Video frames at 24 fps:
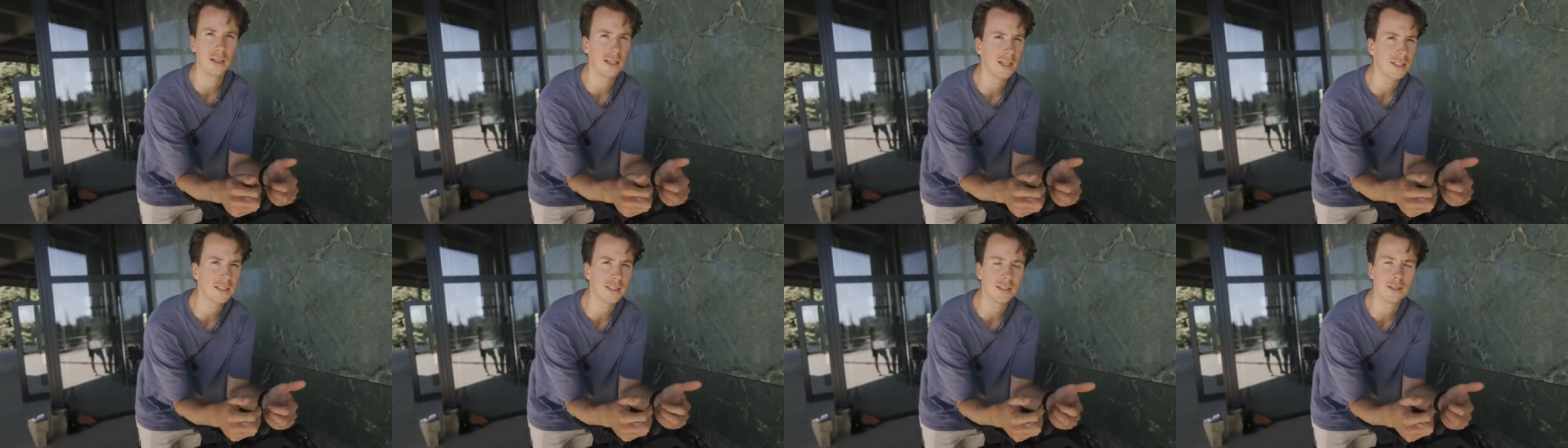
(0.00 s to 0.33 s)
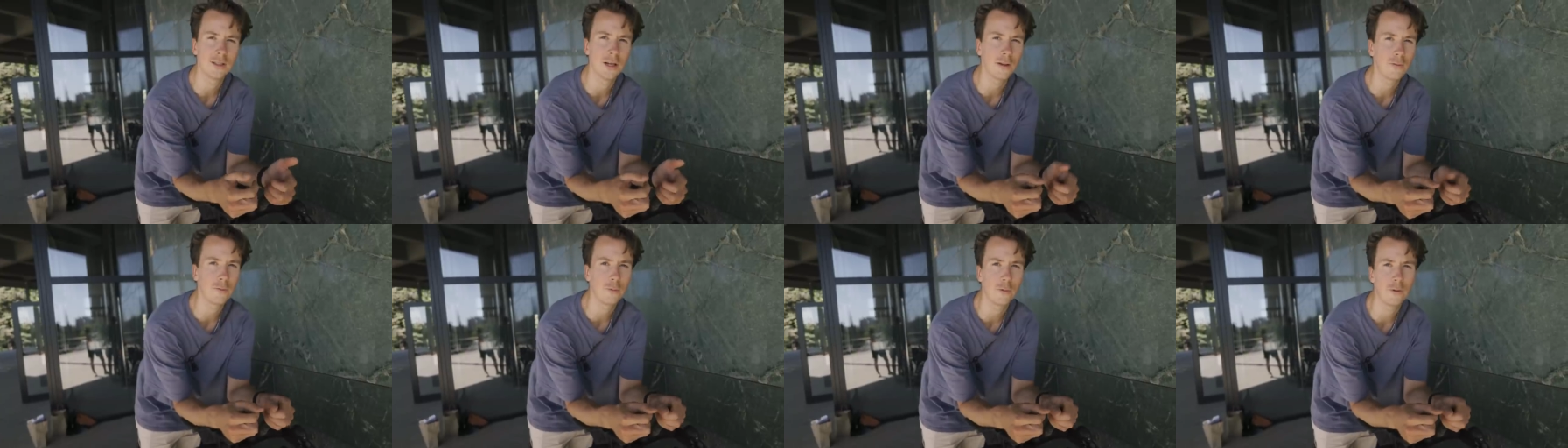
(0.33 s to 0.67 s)
This is
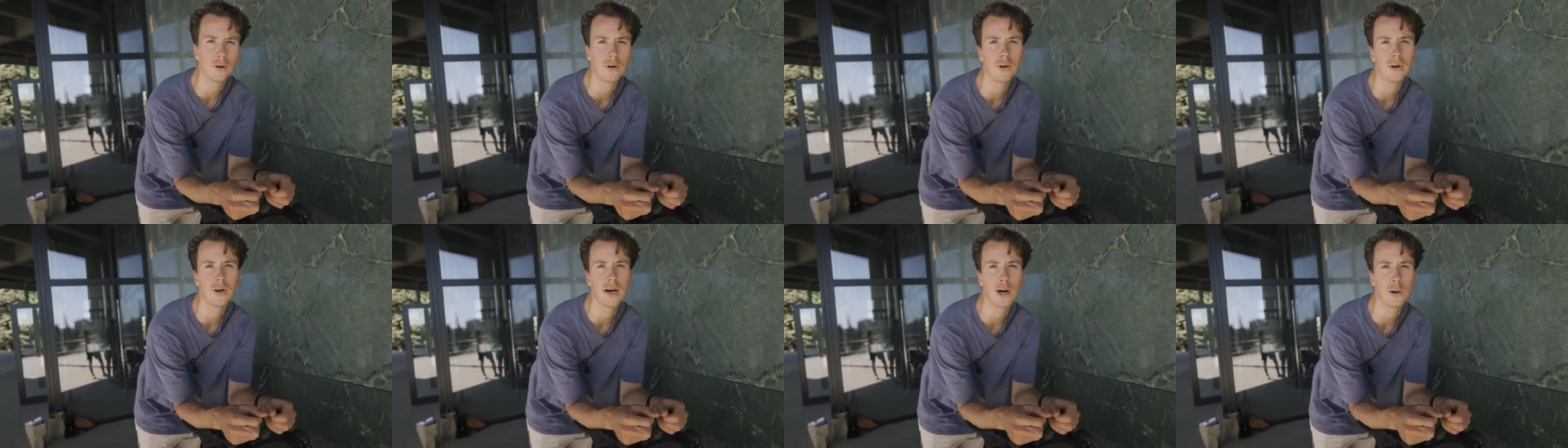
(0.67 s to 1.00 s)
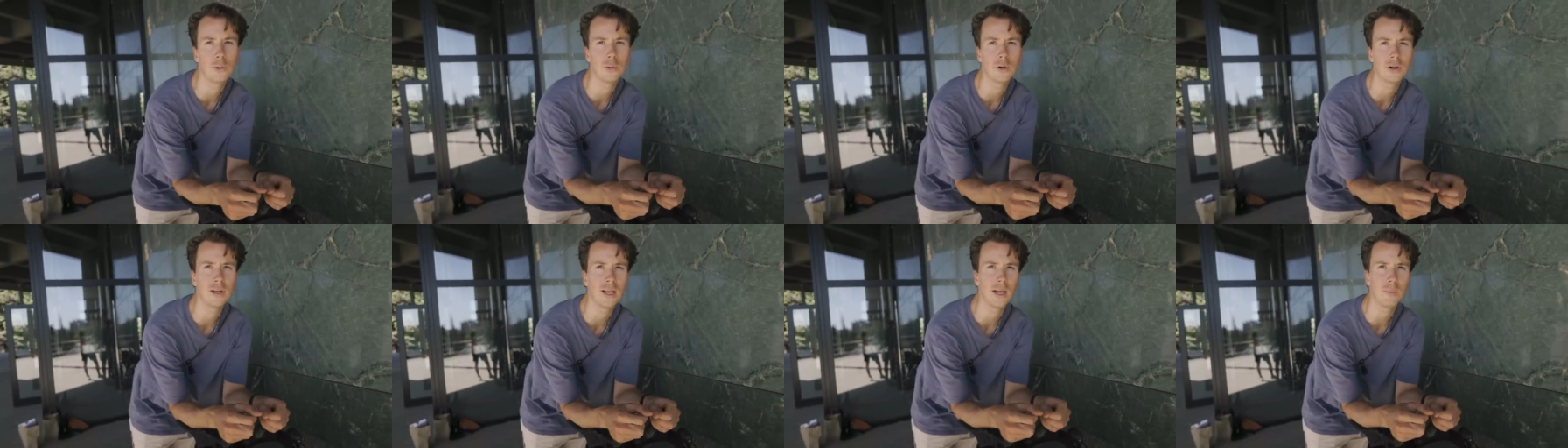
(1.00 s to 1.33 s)
not for
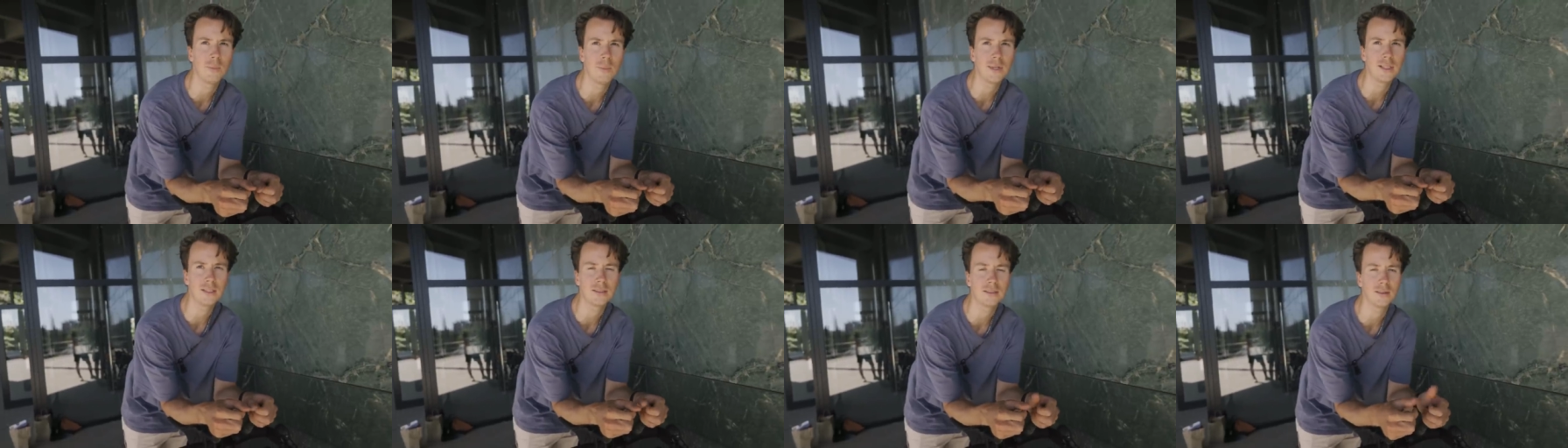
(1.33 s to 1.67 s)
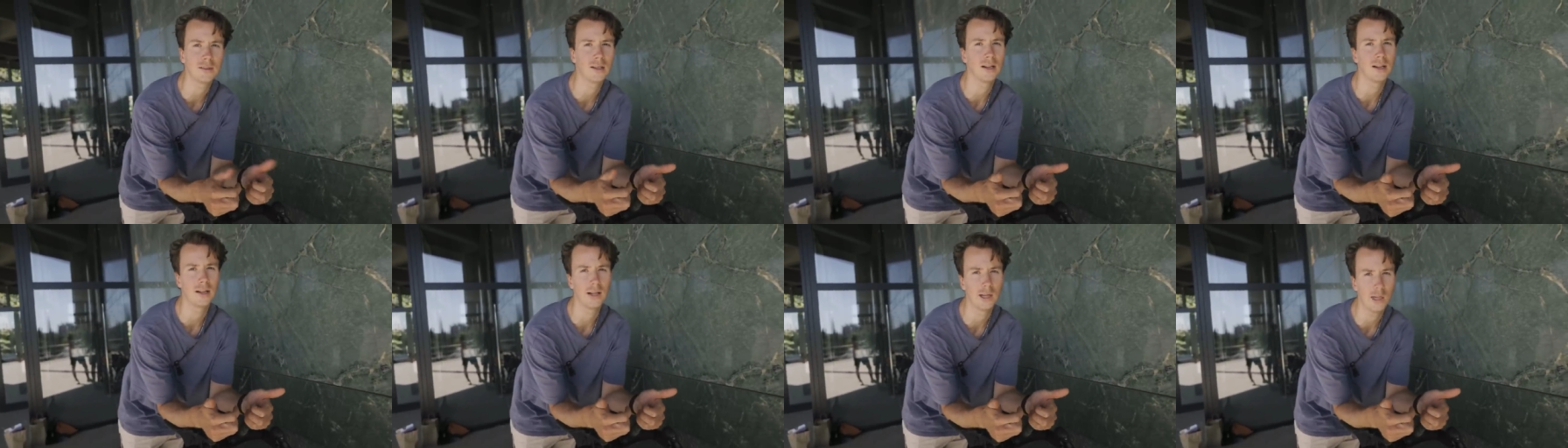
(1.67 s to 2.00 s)
aerodynamics
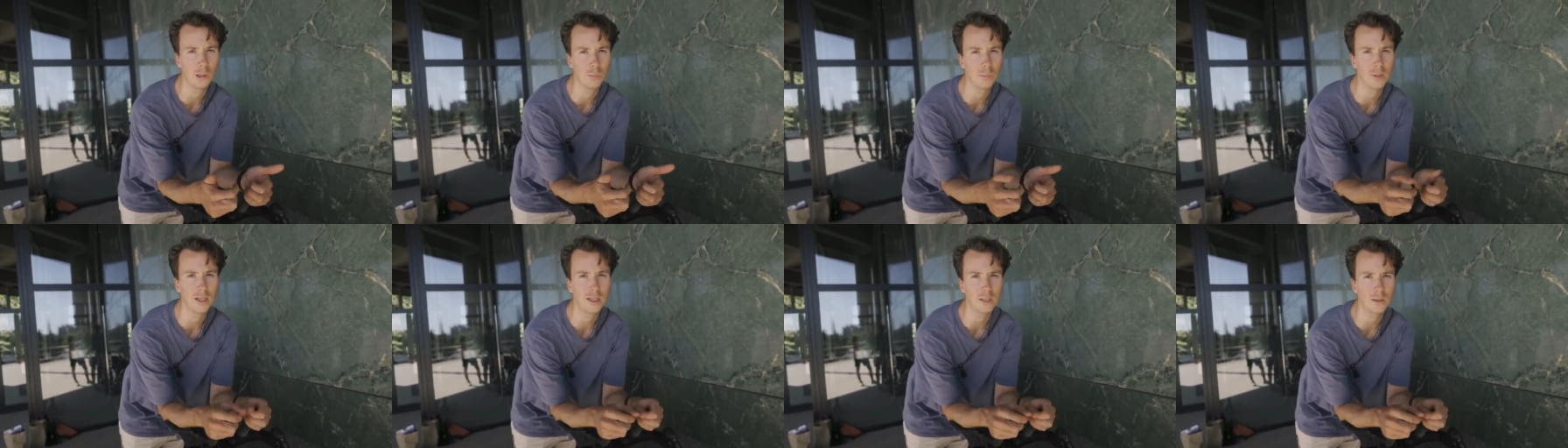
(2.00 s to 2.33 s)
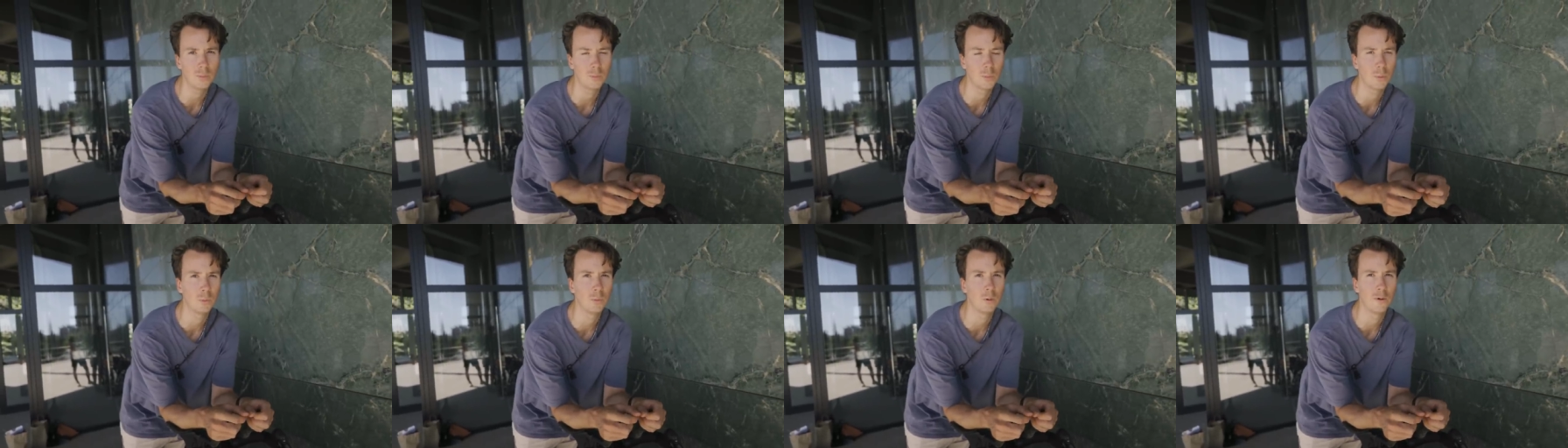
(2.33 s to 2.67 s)
a little bit,
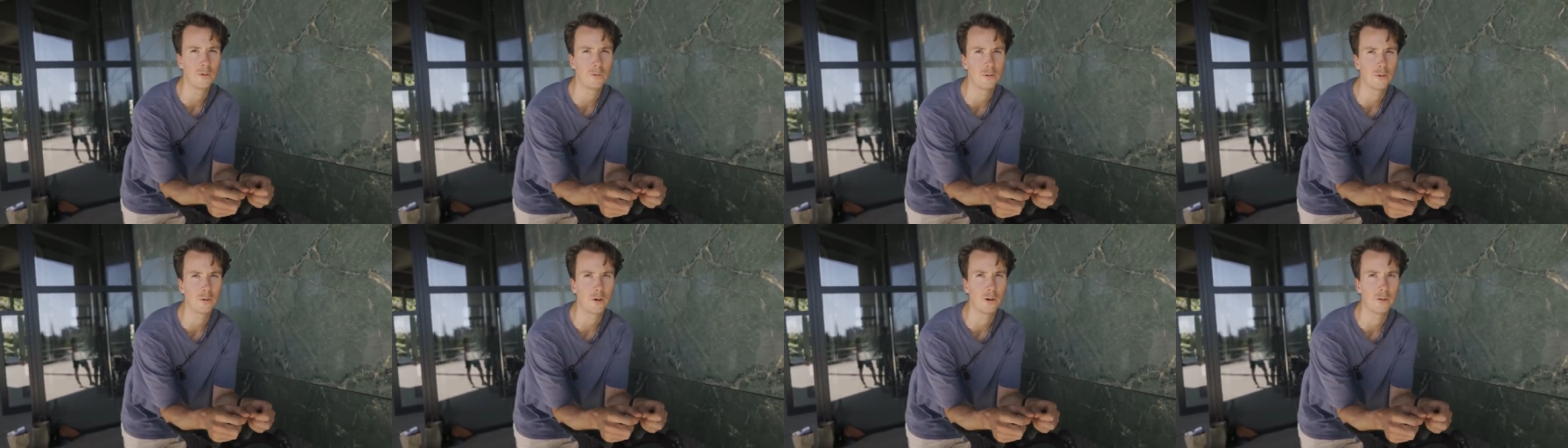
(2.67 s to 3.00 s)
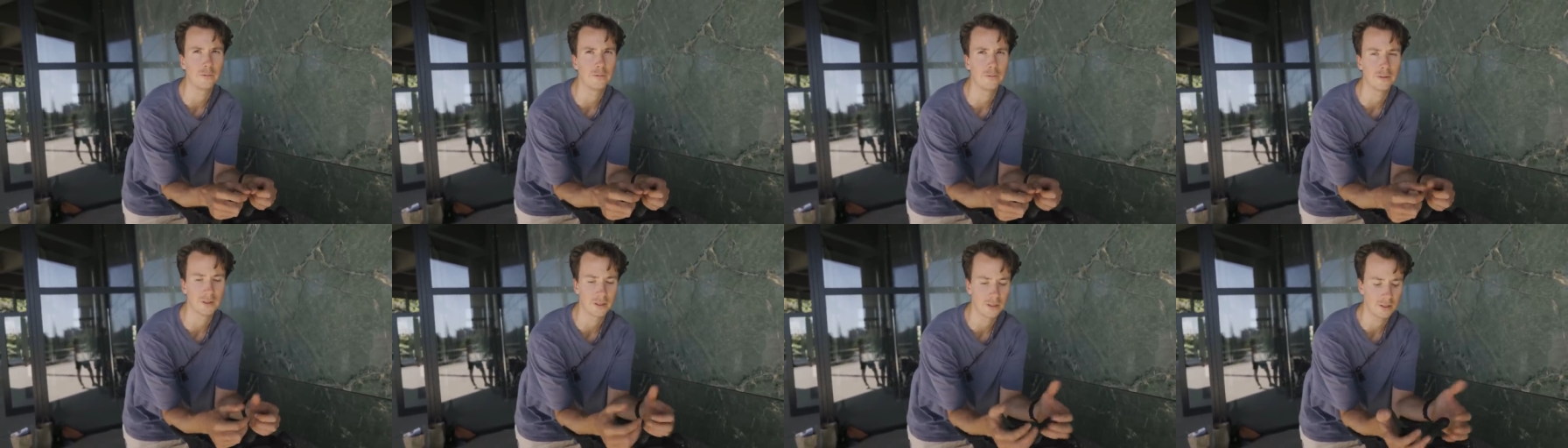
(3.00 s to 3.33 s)
but more for
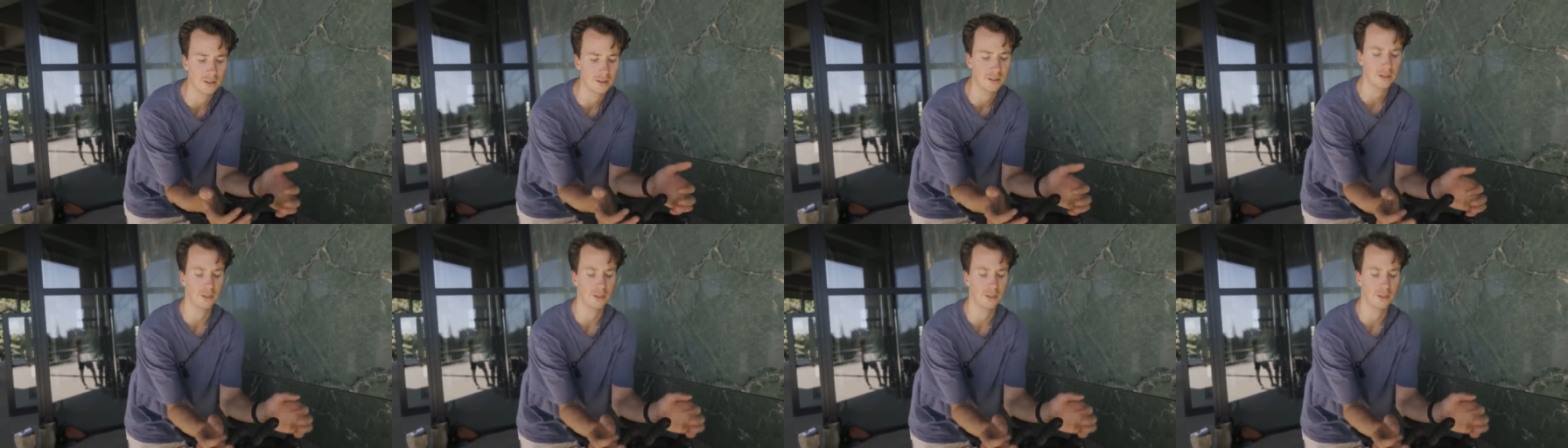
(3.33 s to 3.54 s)
comfort.